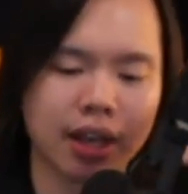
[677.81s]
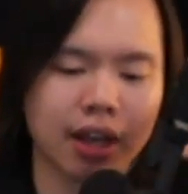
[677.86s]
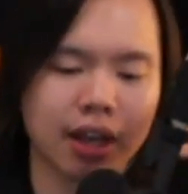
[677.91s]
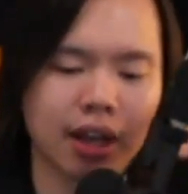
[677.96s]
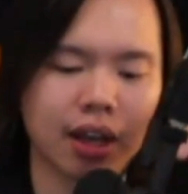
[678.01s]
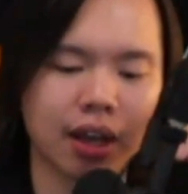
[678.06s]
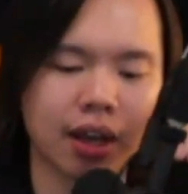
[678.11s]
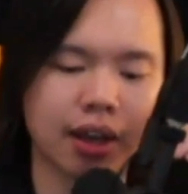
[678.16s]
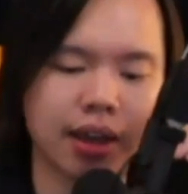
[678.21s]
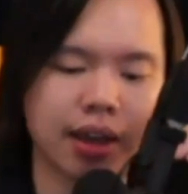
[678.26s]

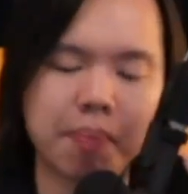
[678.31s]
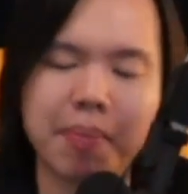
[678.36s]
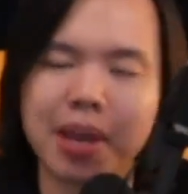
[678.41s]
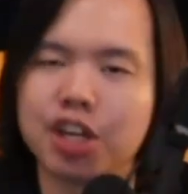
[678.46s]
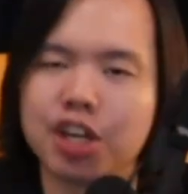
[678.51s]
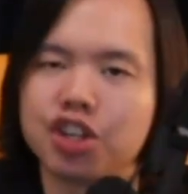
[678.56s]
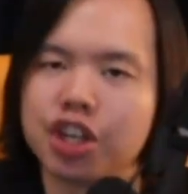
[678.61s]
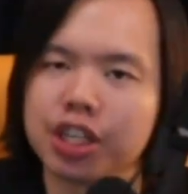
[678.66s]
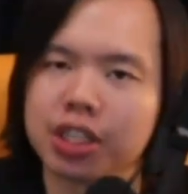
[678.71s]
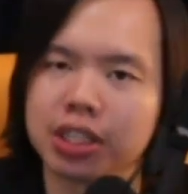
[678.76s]

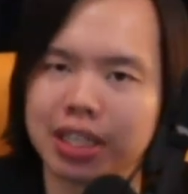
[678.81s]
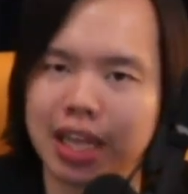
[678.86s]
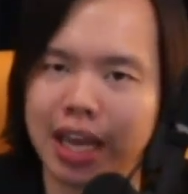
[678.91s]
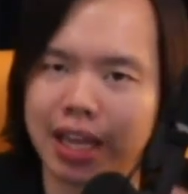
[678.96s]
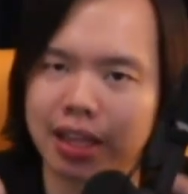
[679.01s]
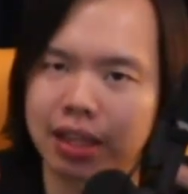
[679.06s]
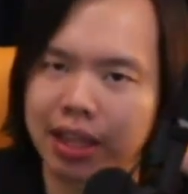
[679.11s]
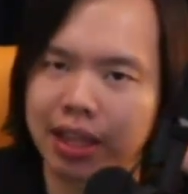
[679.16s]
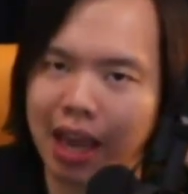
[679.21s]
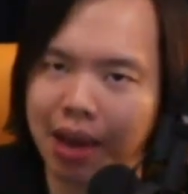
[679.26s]
images that
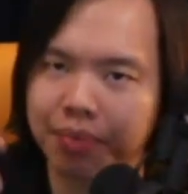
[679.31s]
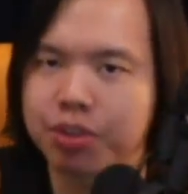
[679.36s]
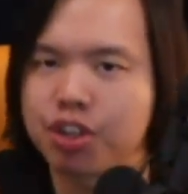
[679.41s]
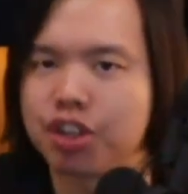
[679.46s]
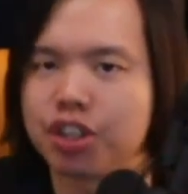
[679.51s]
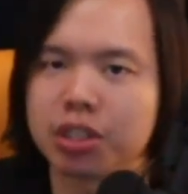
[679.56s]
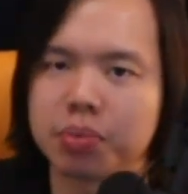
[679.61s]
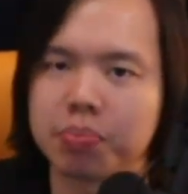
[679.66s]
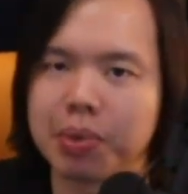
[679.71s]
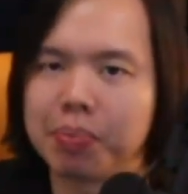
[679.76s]
captures
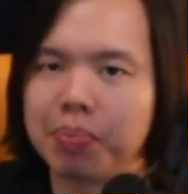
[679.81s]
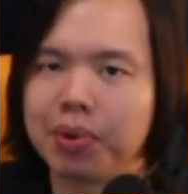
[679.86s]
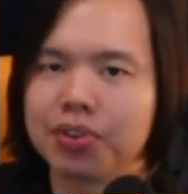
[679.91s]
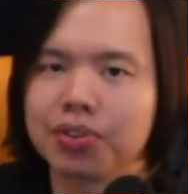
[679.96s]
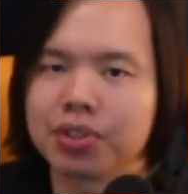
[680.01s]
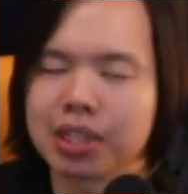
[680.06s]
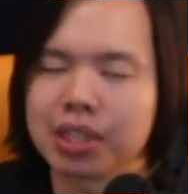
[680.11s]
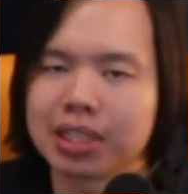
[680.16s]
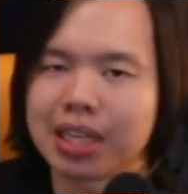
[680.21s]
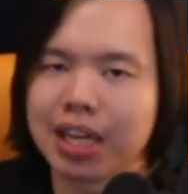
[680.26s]
people's
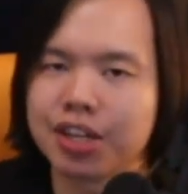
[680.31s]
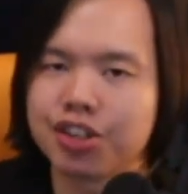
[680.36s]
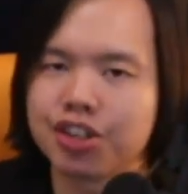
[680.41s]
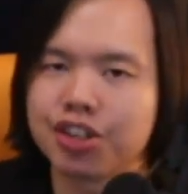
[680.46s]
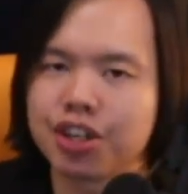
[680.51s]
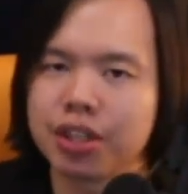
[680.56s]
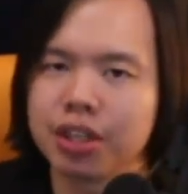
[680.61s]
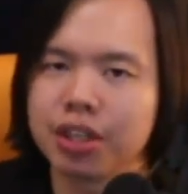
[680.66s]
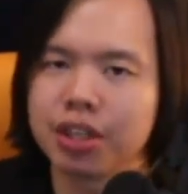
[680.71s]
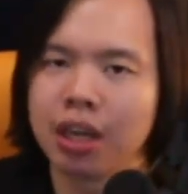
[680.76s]

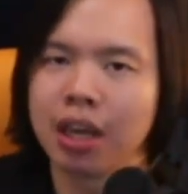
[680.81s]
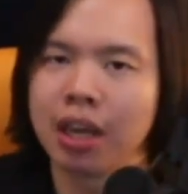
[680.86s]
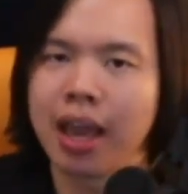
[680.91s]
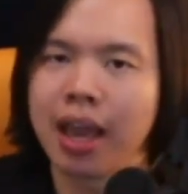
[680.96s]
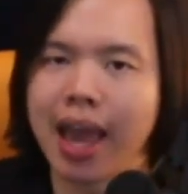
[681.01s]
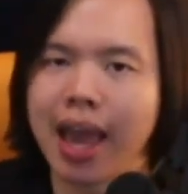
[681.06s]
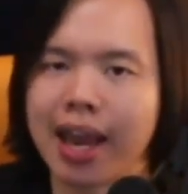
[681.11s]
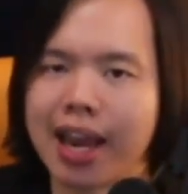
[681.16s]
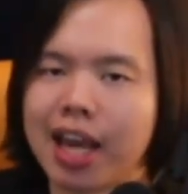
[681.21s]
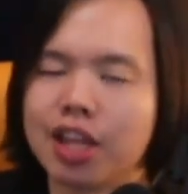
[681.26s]
attention, and
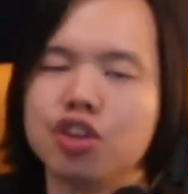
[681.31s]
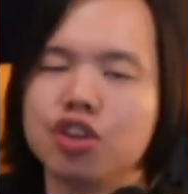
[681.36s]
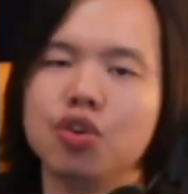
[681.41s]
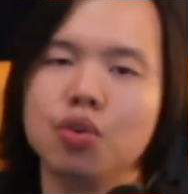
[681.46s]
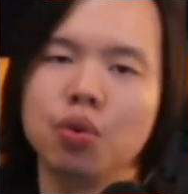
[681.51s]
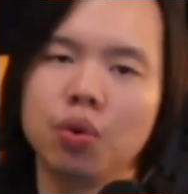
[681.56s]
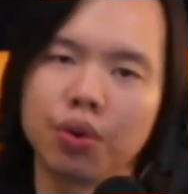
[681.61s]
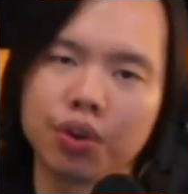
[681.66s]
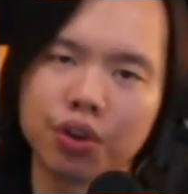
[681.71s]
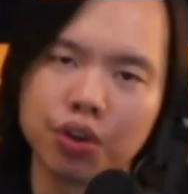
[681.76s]
then
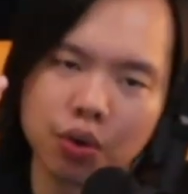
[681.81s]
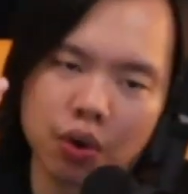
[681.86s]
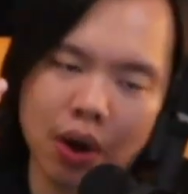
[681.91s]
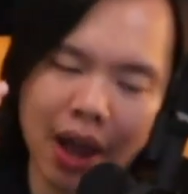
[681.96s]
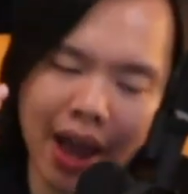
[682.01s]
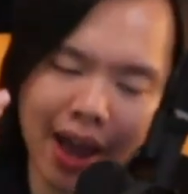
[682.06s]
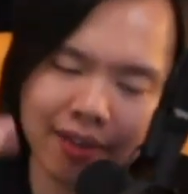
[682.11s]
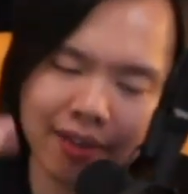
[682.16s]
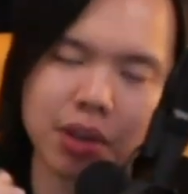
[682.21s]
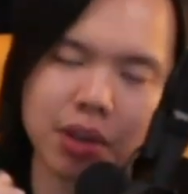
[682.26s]
you
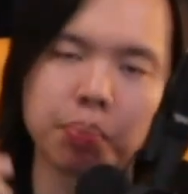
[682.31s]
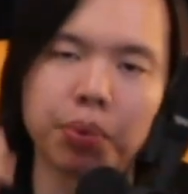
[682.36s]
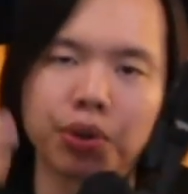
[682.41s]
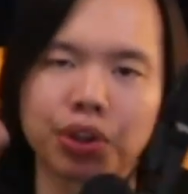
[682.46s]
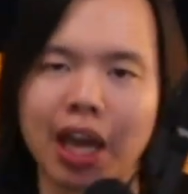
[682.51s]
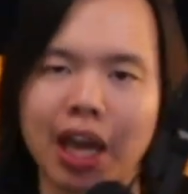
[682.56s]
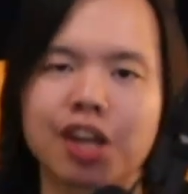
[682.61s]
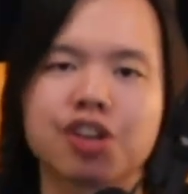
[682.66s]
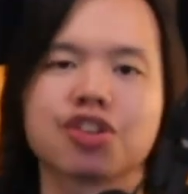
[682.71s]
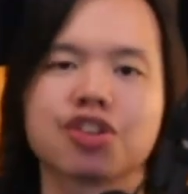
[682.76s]
have the
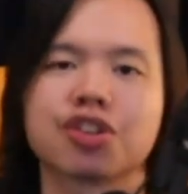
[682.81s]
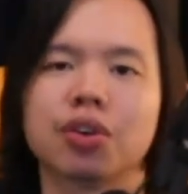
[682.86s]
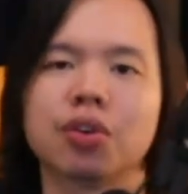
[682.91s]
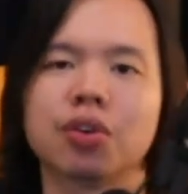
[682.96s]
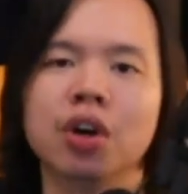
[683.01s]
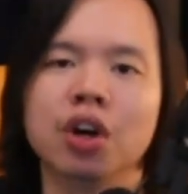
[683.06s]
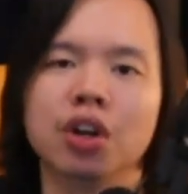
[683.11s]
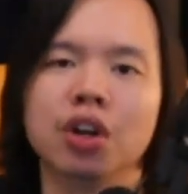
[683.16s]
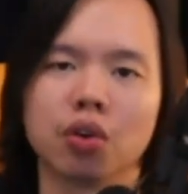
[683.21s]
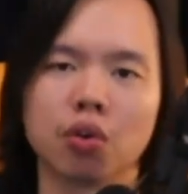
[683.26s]
potential
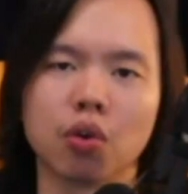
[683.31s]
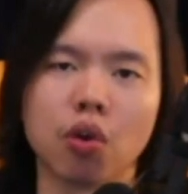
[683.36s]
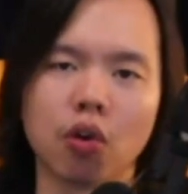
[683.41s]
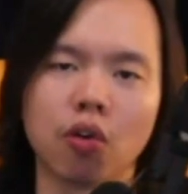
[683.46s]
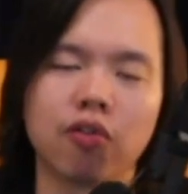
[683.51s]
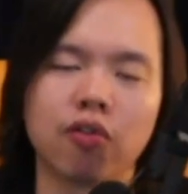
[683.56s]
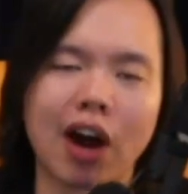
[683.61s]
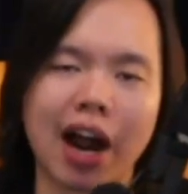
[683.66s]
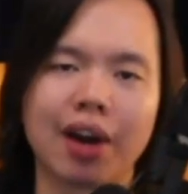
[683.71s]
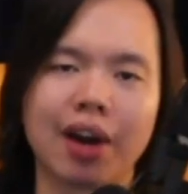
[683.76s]
to go
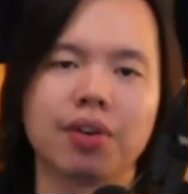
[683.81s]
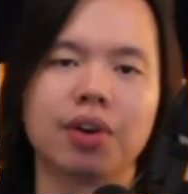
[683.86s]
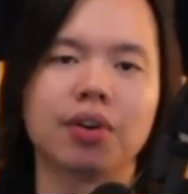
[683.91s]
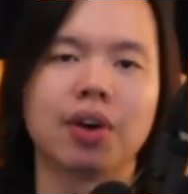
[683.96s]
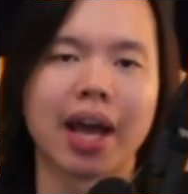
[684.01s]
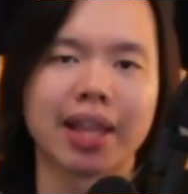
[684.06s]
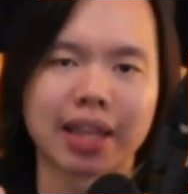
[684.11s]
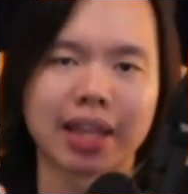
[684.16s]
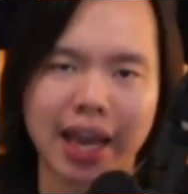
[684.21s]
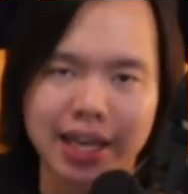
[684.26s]
viral
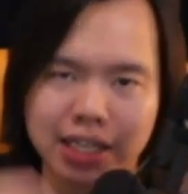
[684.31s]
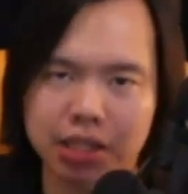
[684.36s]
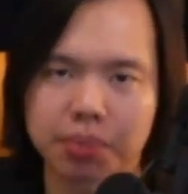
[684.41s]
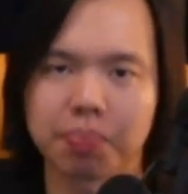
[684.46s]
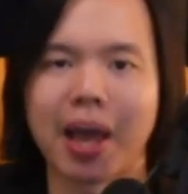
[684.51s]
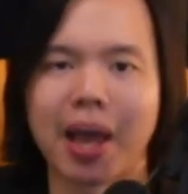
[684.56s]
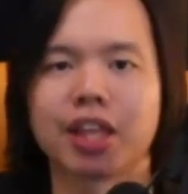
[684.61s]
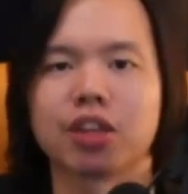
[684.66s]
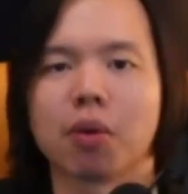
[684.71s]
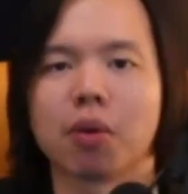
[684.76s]
and
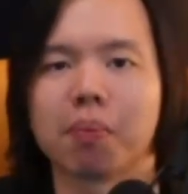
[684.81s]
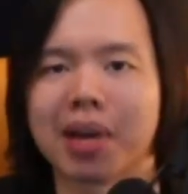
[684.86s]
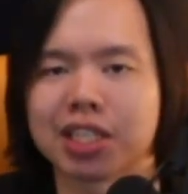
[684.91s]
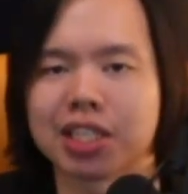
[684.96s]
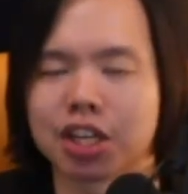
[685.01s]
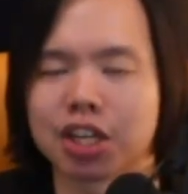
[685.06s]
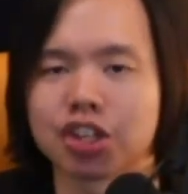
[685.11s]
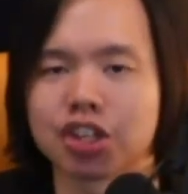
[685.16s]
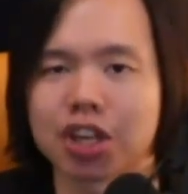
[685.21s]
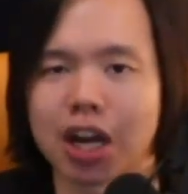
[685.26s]
expand your
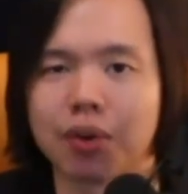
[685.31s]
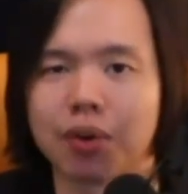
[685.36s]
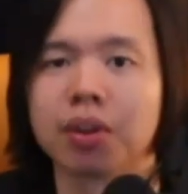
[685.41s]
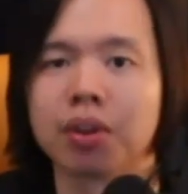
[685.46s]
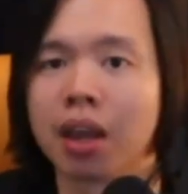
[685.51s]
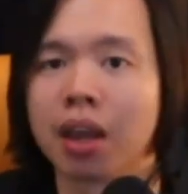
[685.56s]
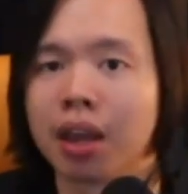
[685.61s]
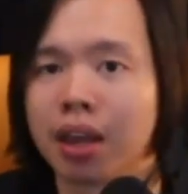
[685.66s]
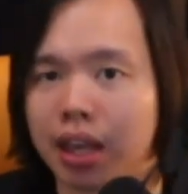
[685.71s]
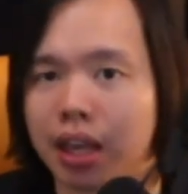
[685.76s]
message out
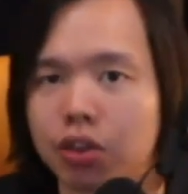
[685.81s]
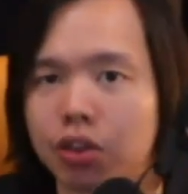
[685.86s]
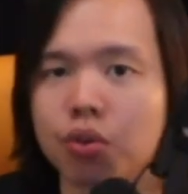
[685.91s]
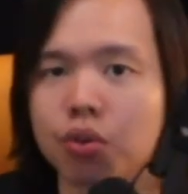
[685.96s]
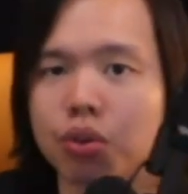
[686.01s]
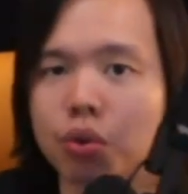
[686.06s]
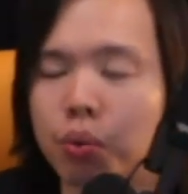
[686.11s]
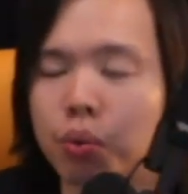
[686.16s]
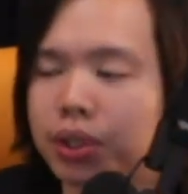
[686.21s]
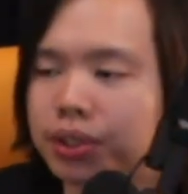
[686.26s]
into the world.